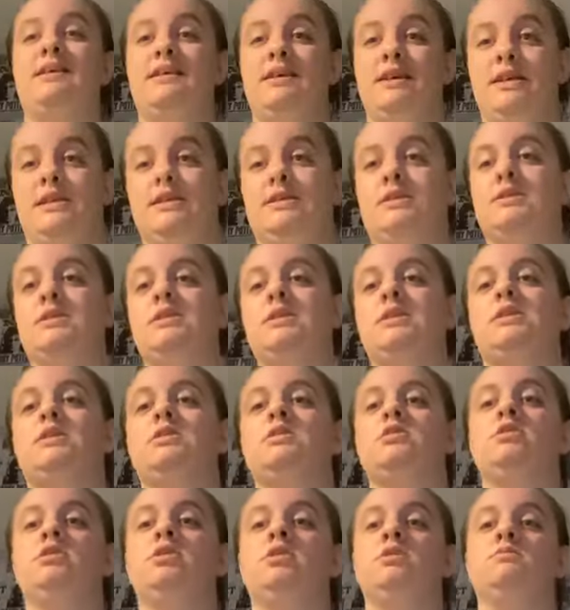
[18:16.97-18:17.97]
is
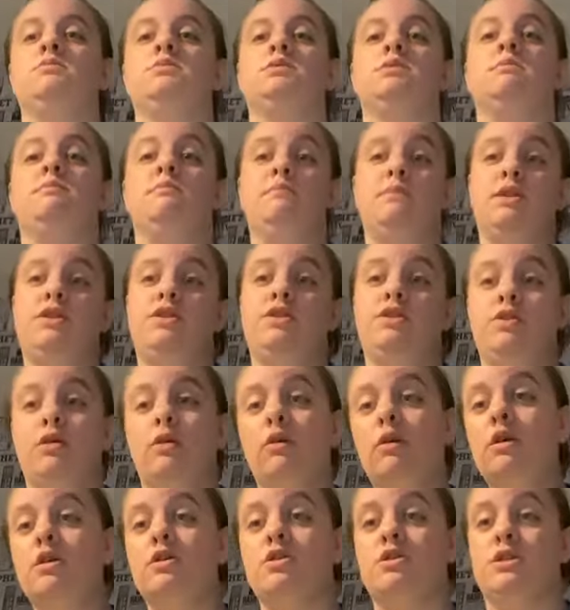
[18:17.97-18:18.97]
in terms of
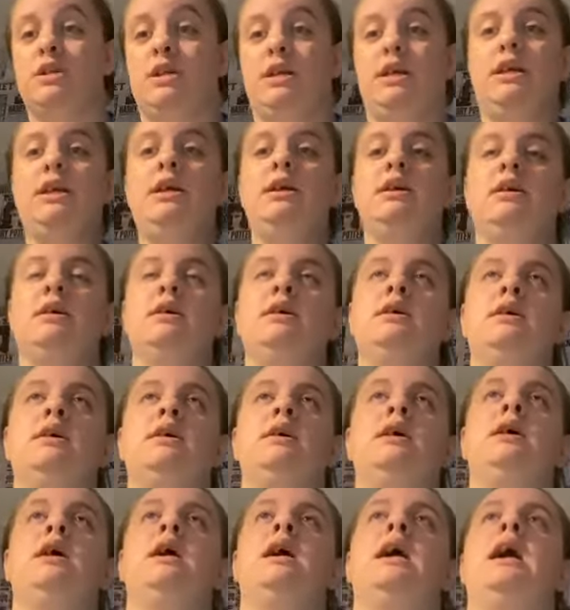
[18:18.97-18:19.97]
mythology,
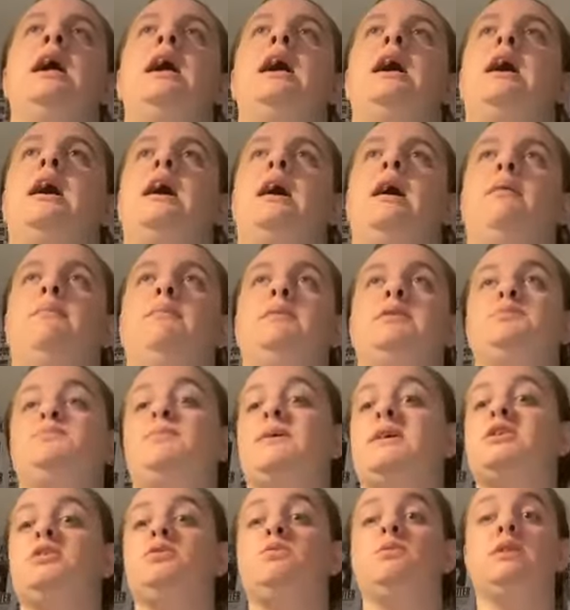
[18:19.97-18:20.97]
um,
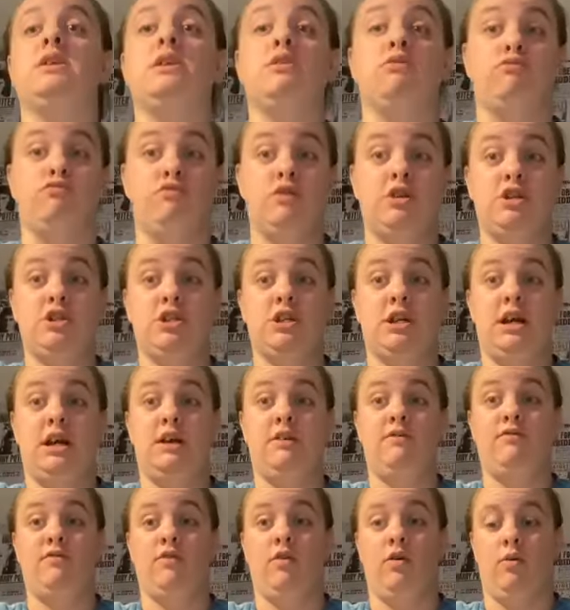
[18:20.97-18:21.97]
especially where they
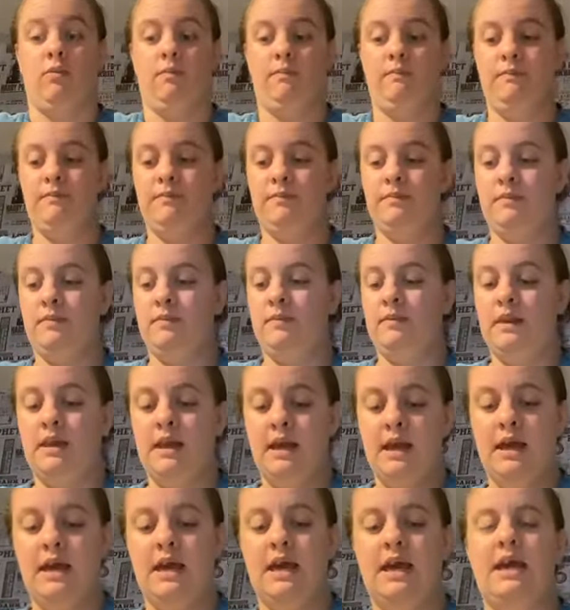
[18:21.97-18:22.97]
originated from,
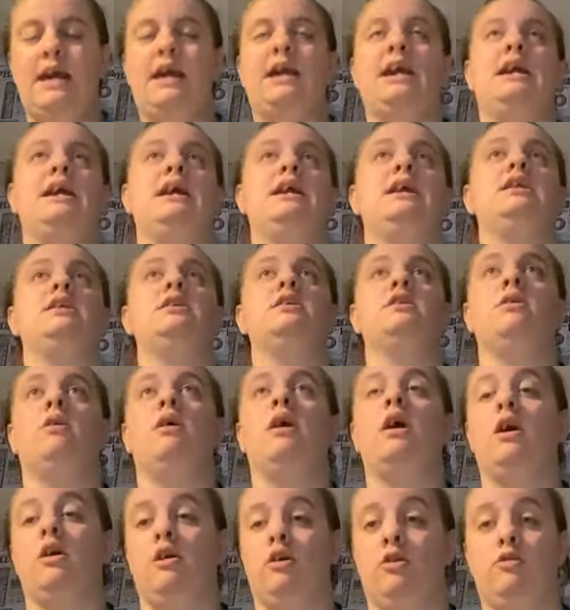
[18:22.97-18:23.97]
in you know
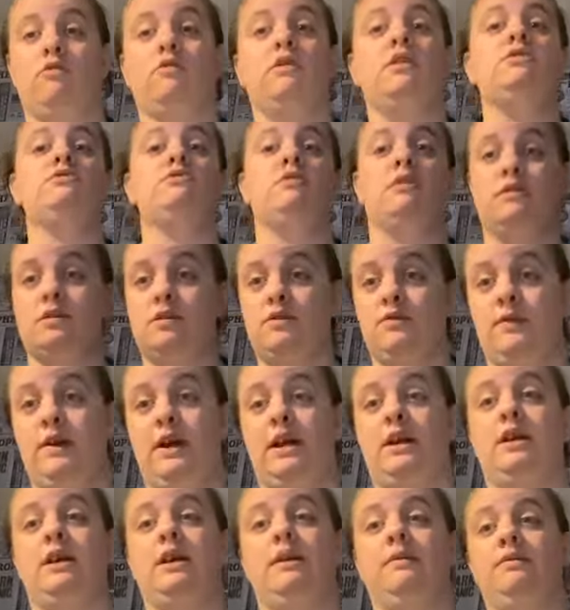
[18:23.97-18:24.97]
Hungary,
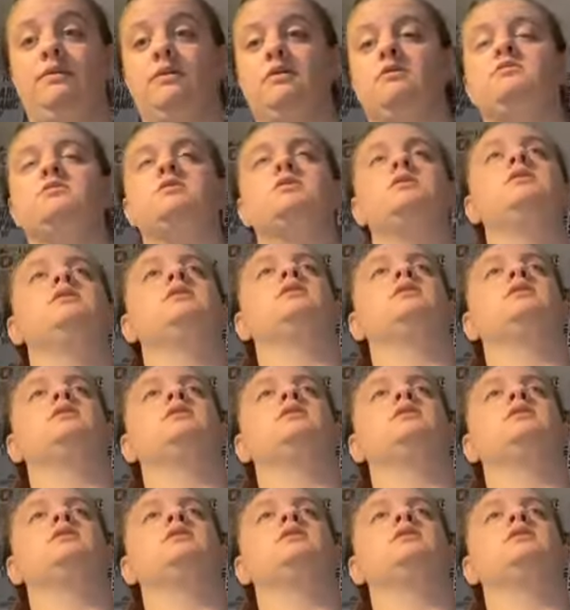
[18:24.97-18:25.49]
Transylvania, those